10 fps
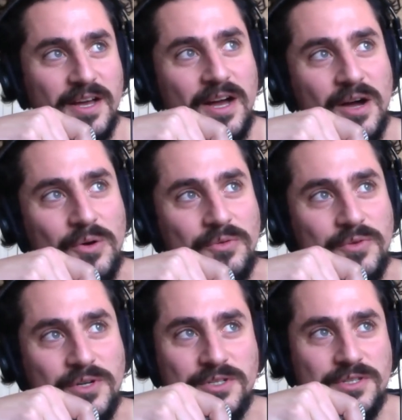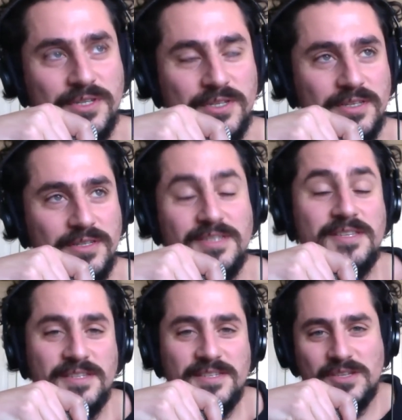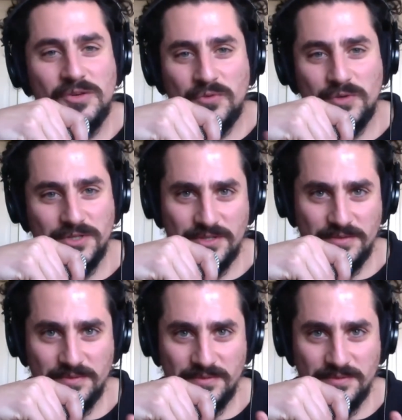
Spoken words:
our first, since this is our first